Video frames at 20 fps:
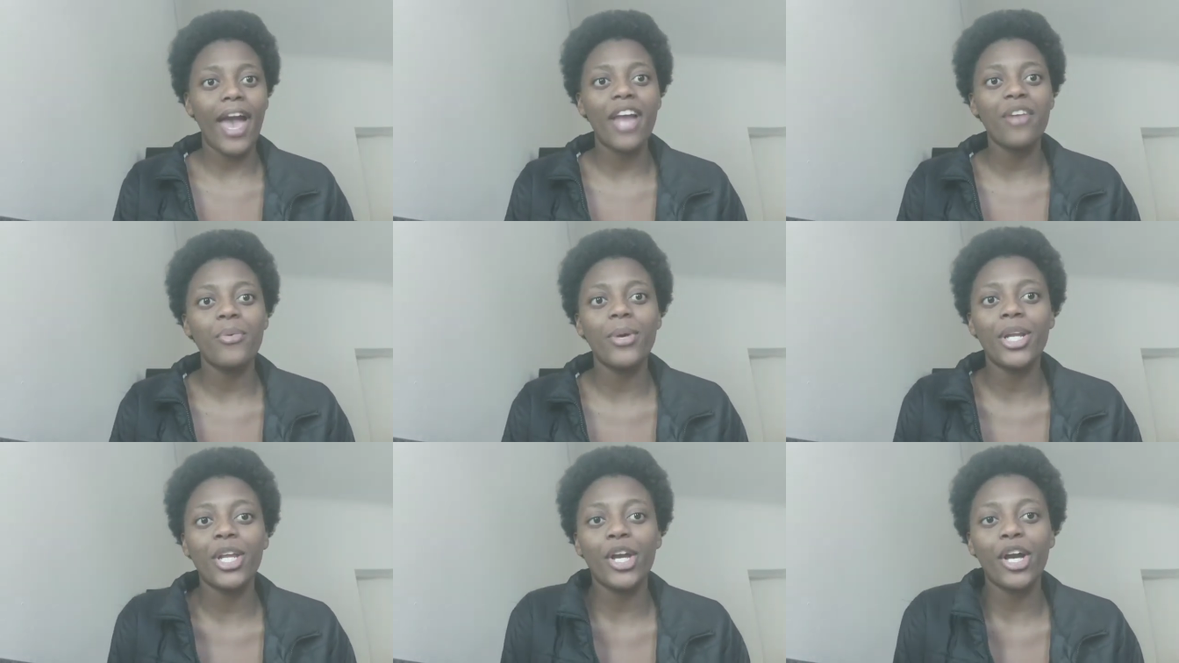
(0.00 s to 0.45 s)

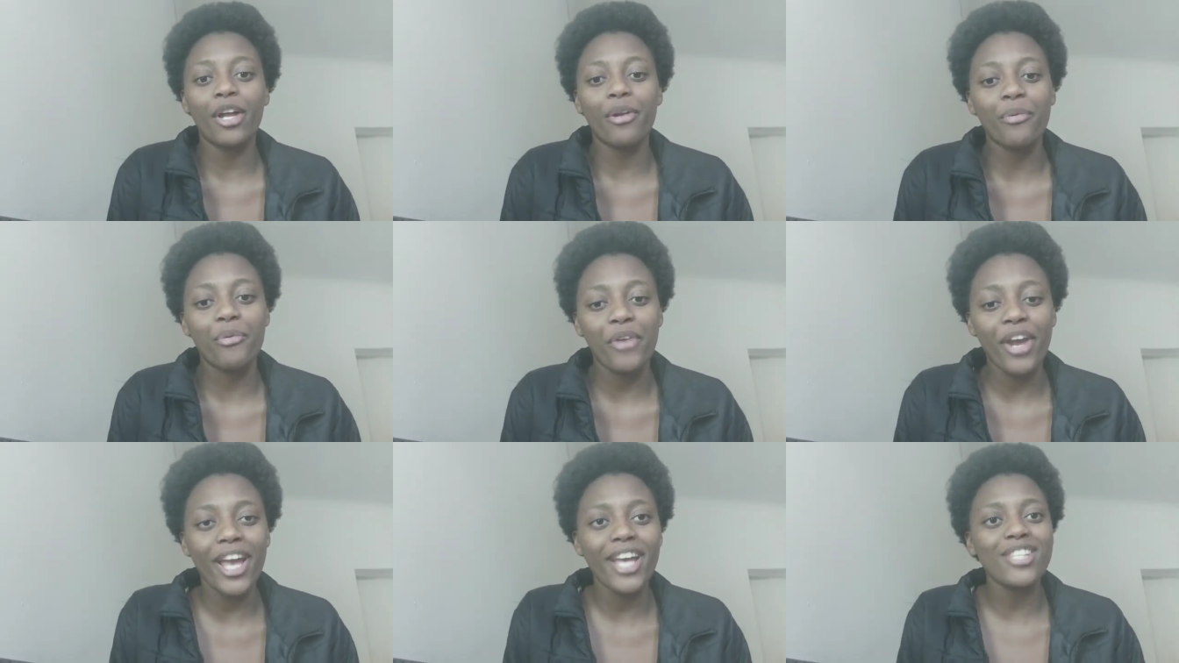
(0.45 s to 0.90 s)
And when you're
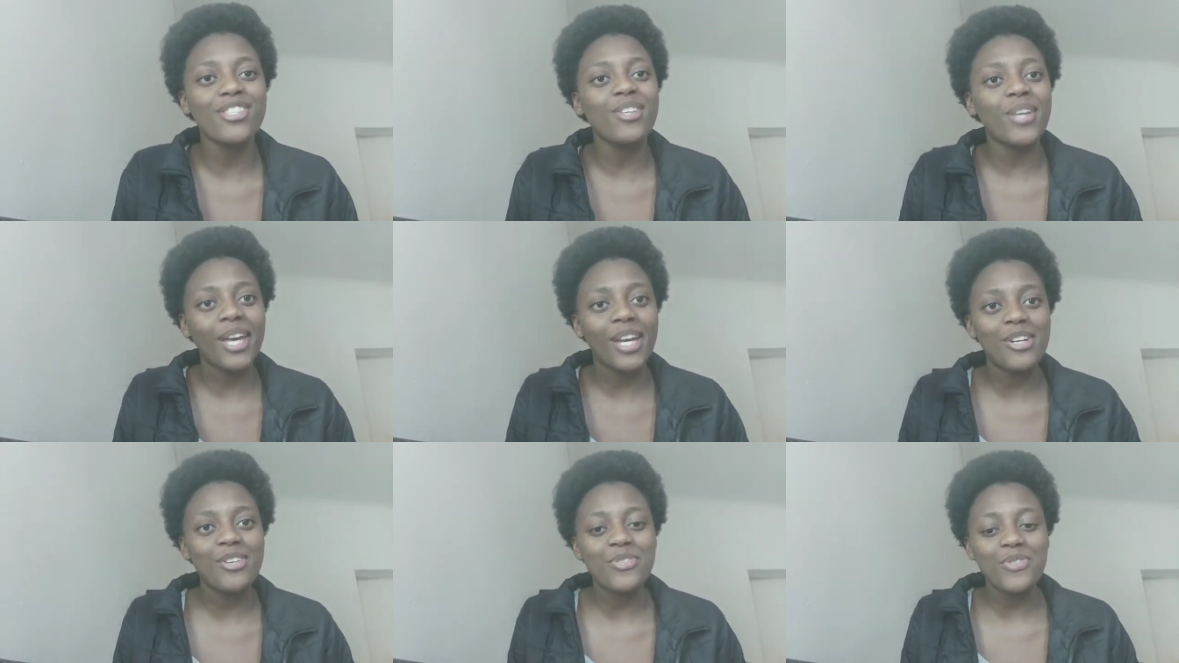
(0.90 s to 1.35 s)
at race, you
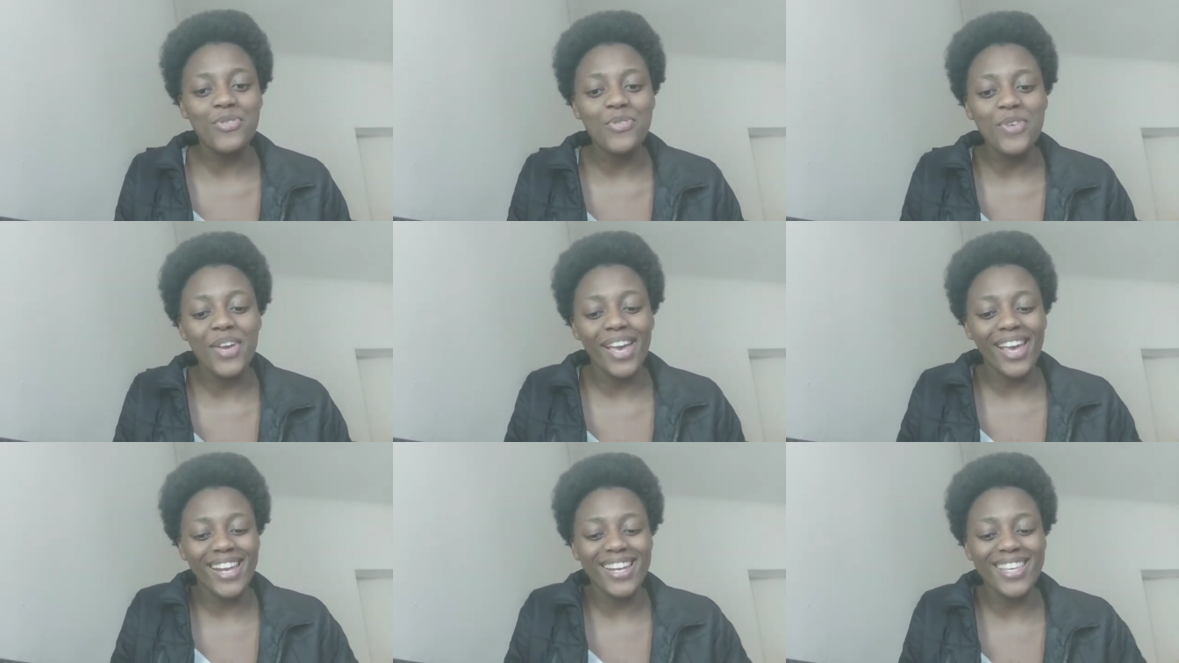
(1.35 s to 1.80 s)
can
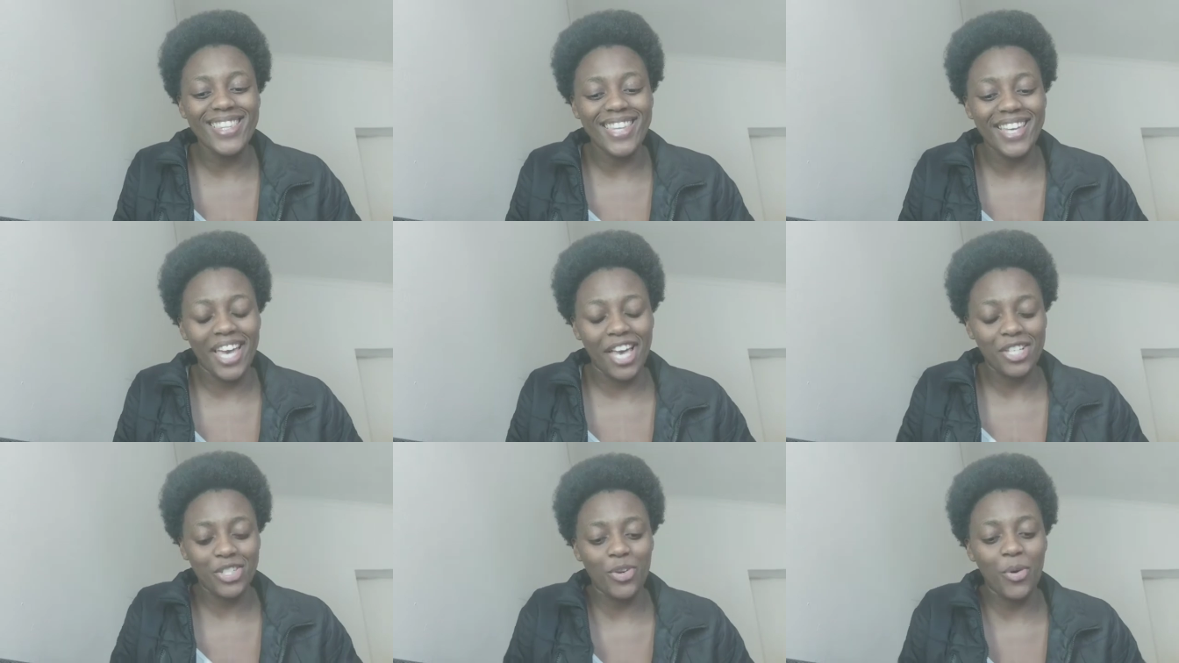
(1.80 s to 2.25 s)
do
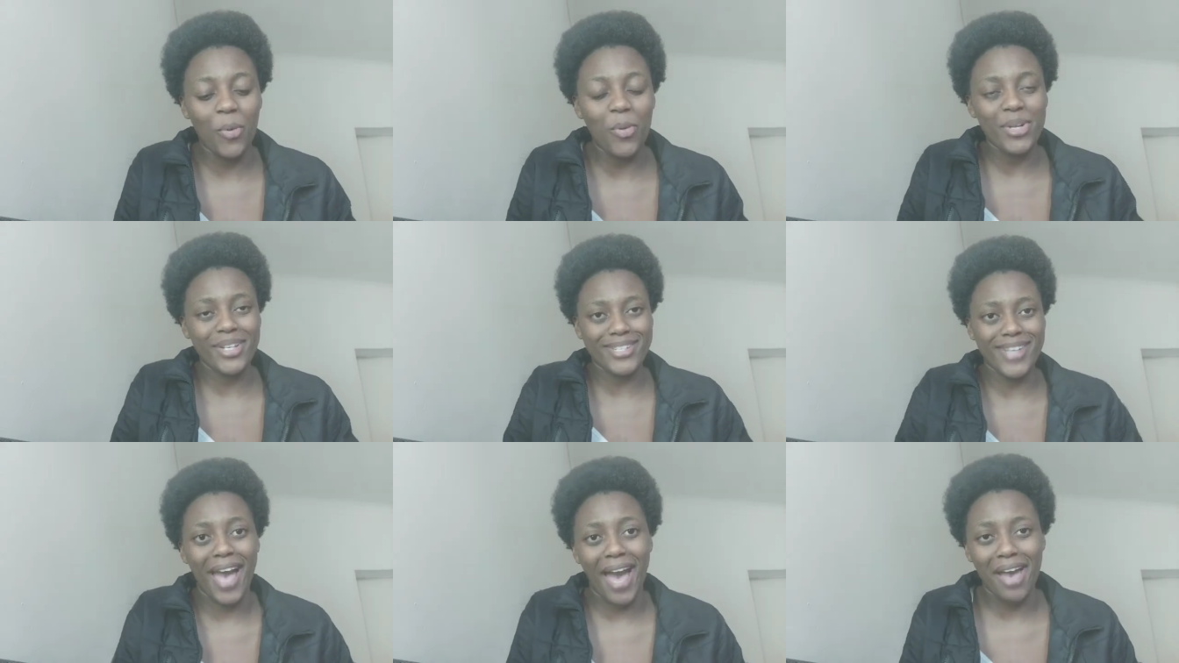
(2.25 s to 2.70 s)
anything at your
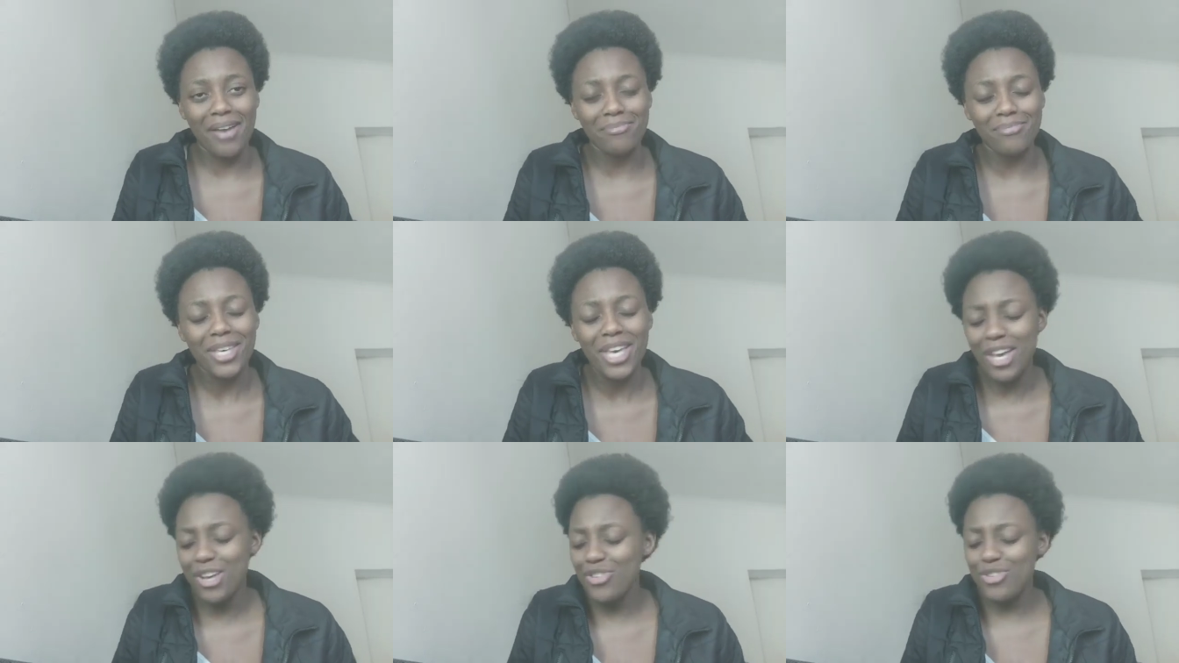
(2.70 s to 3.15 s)
own time.